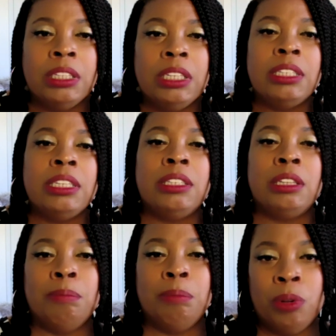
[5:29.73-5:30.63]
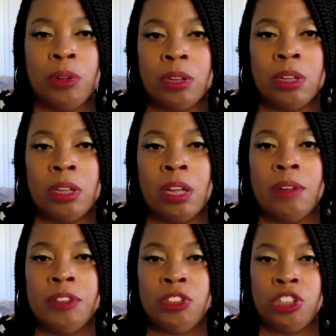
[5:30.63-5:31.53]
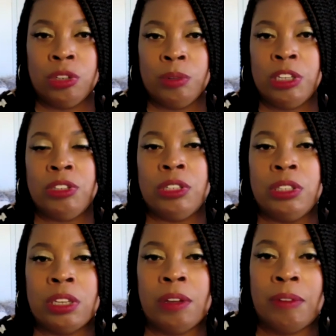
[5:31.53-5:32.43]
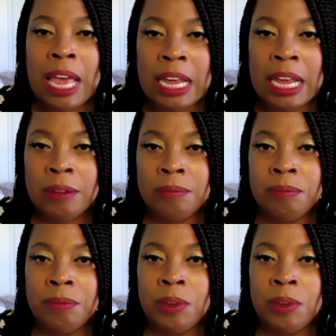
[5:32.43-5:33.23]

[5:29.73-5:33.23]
This is the book of the generations of Adam.